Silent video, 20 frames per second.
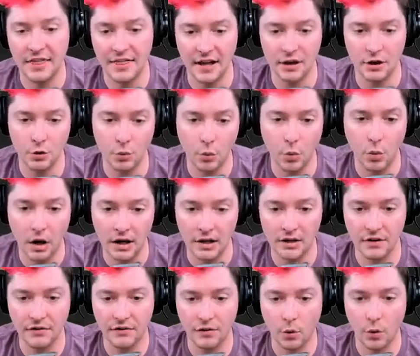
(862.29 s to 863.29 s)
that you
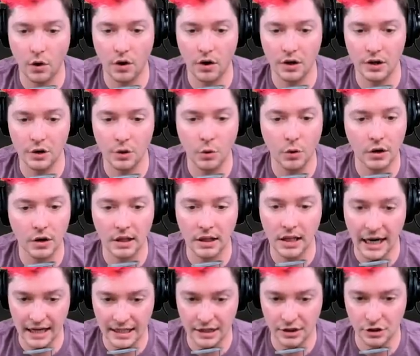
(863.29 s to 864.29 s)
want for your
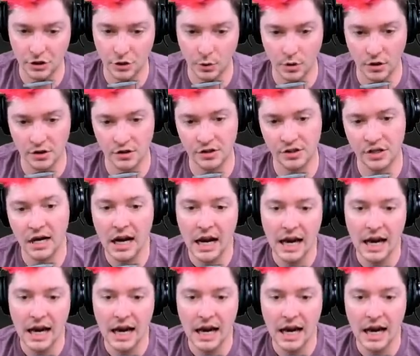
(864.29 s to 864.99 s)
lighting source.